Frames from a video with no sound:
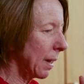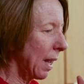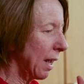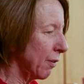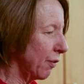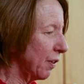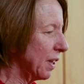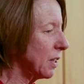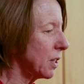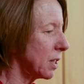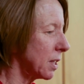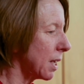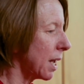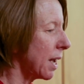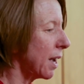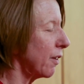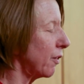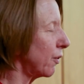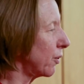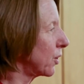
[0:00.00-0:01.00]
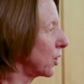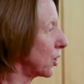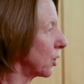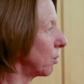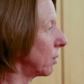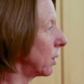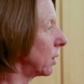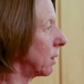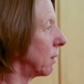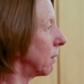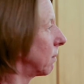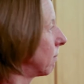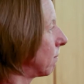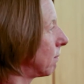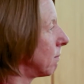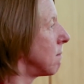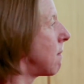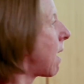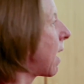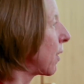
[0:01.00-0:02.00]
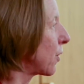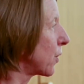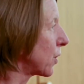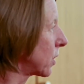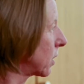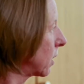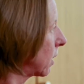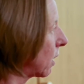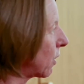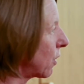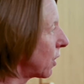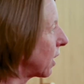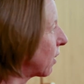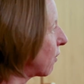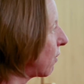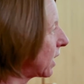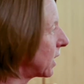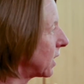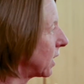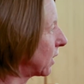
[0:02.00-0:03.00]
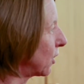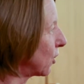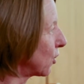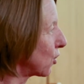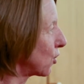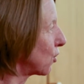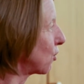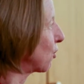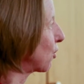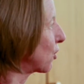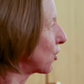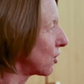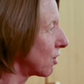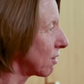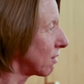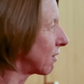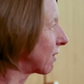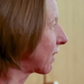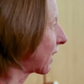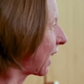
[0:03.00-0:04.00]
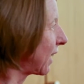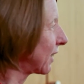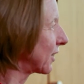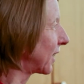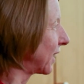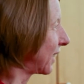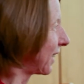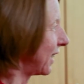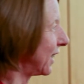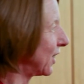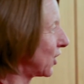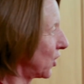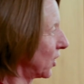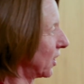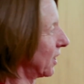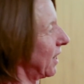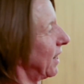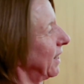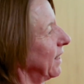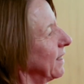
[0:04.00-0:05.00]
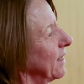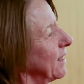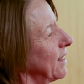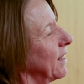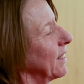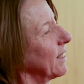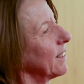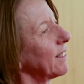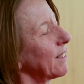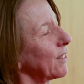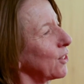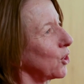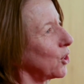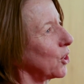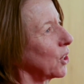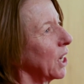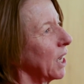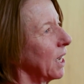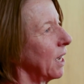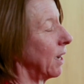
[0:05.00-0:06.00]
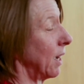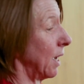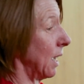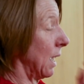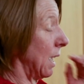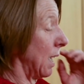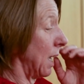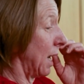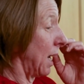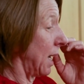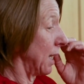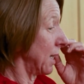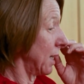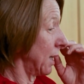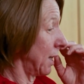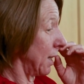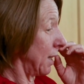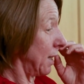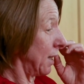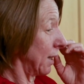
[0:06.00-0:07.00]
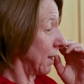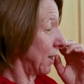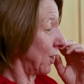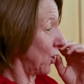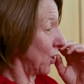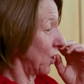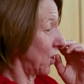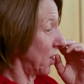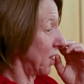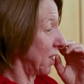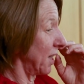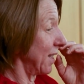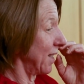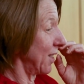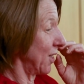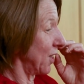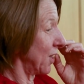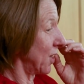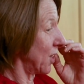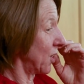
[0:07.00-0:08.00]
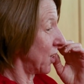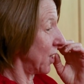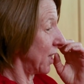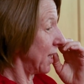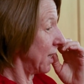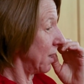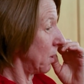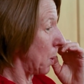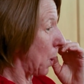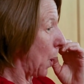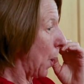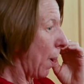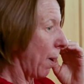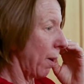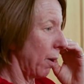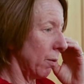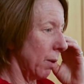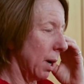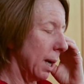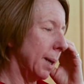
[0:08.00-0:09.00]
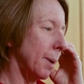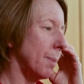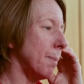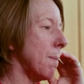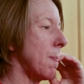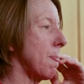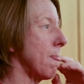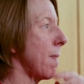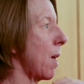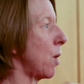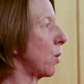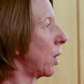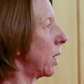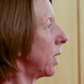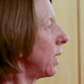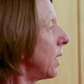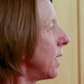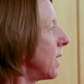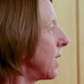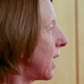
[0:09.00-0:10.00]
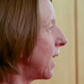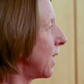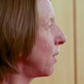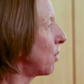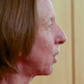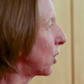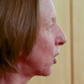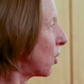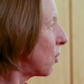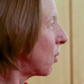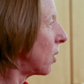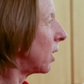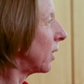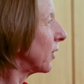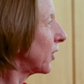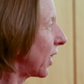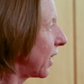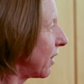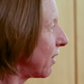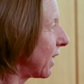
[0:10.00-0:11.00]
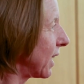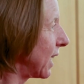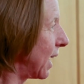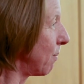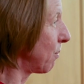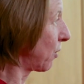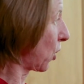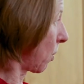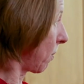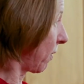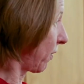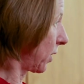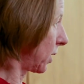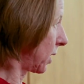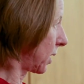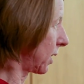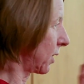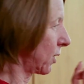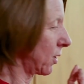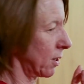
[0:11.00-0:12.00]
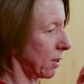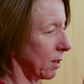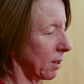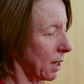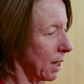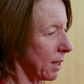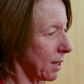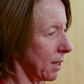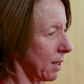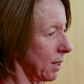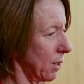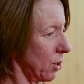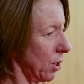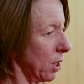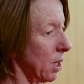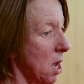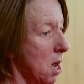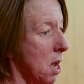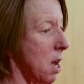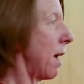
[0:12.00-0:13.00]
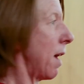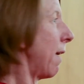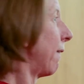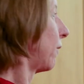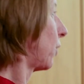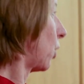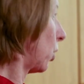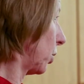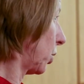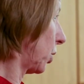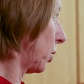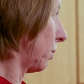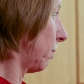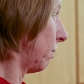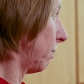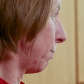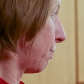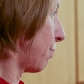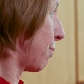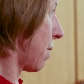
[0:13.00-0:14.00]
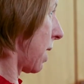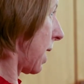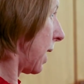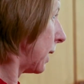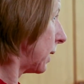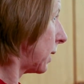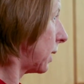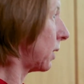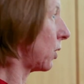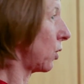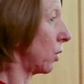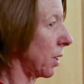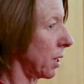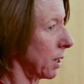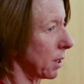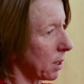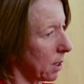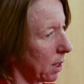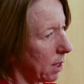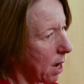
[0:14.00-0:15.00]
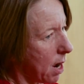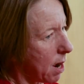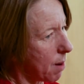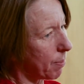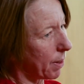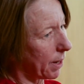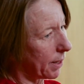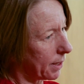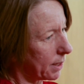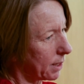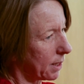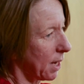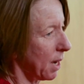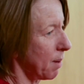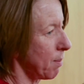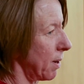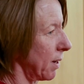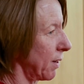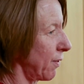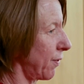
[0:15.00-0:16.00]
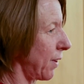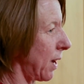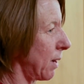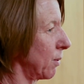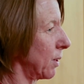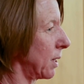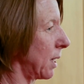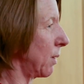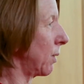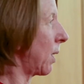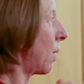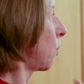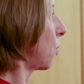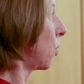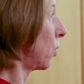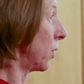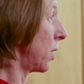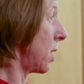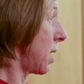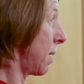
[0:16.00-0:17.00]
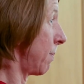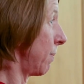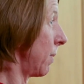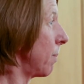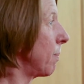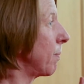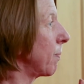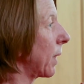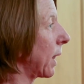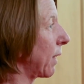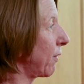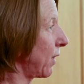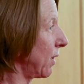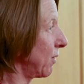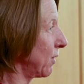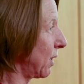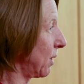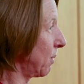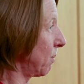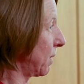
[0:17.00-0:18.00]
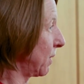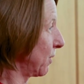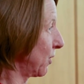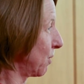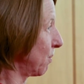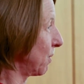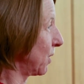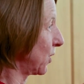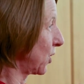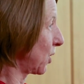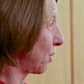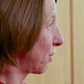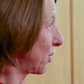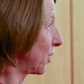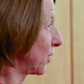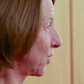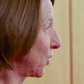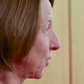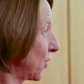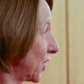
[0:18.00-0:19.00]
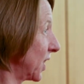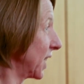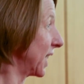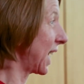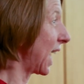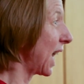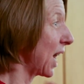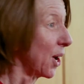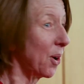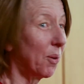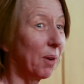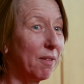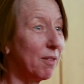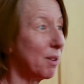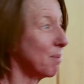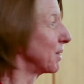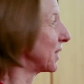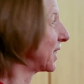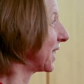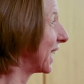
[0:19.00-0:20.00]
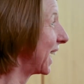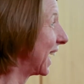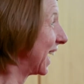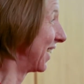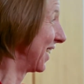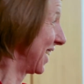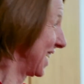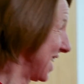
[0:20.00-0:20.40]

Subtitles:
I feel safe doing maths and theoretical structural calculation kind of things. So I did that, got to the end of the degree and, right, okay, here we go world, here I am. Got my first class degree, got some prizes, got this and that. By this time I'd found out, I won't name them, found out about some of the top consultants. Hello everybody, here I